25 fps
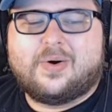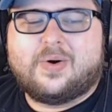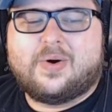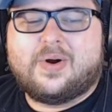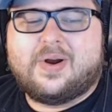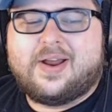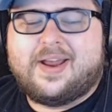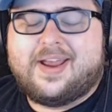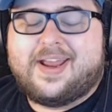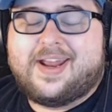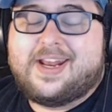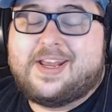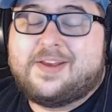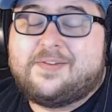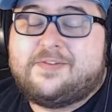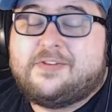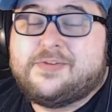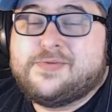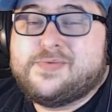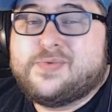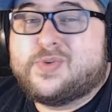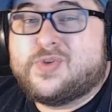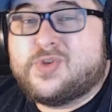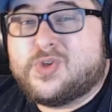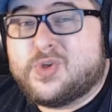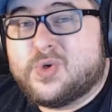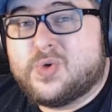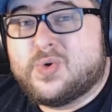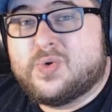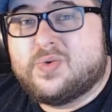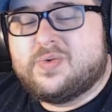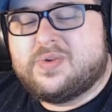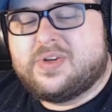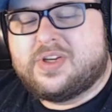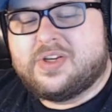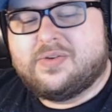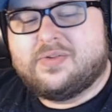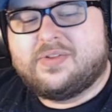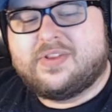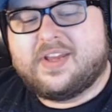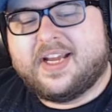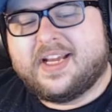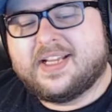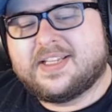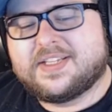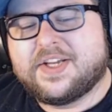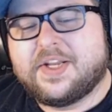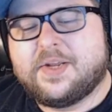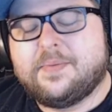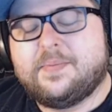And if you do you think
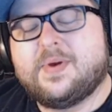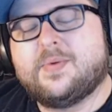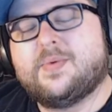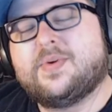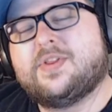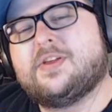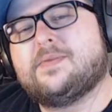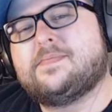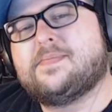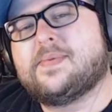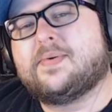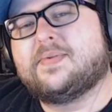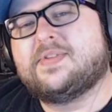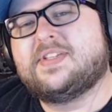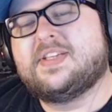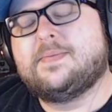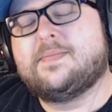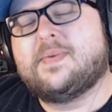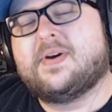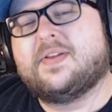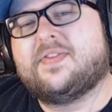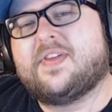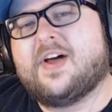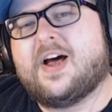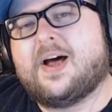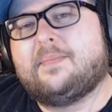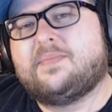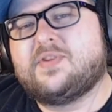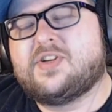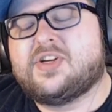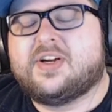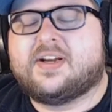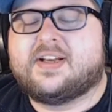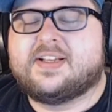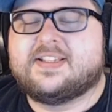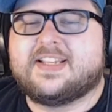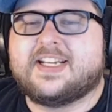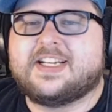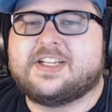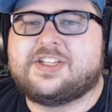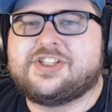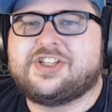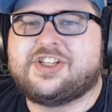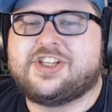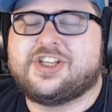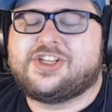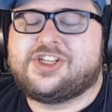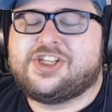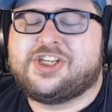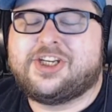it's going to be with a multi-month option? Because that's
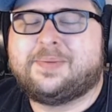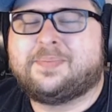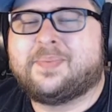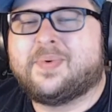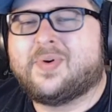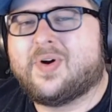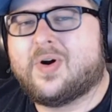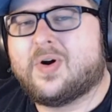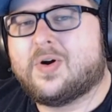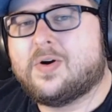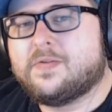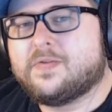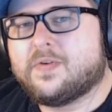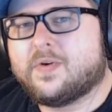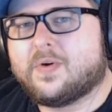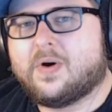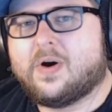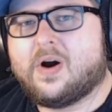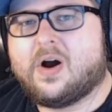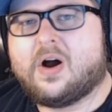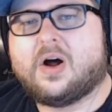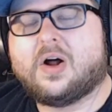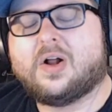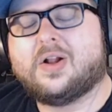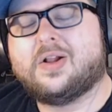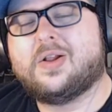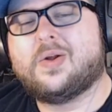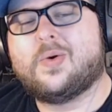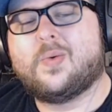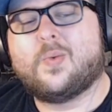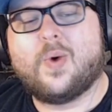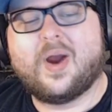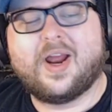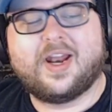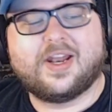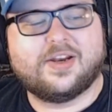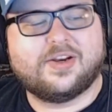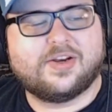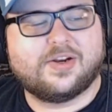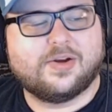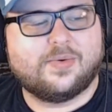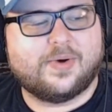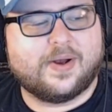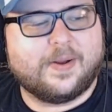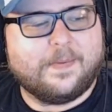the cheaper overall way to do it.